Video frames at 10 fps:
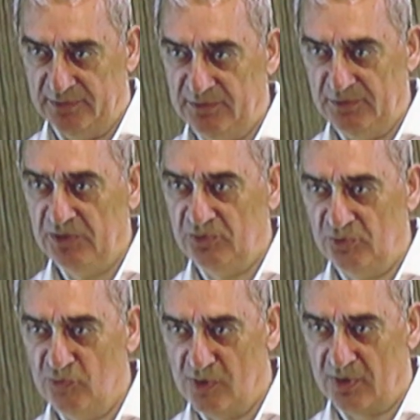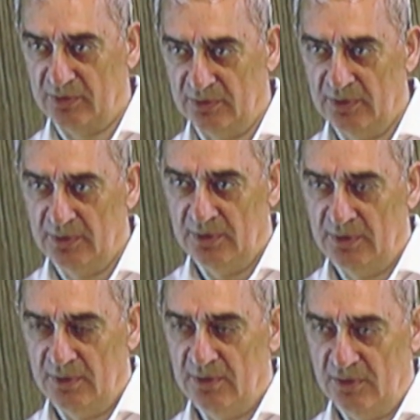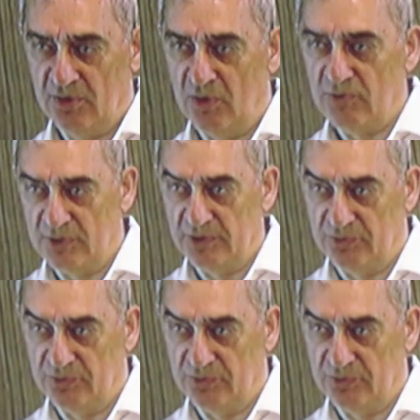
need to work closely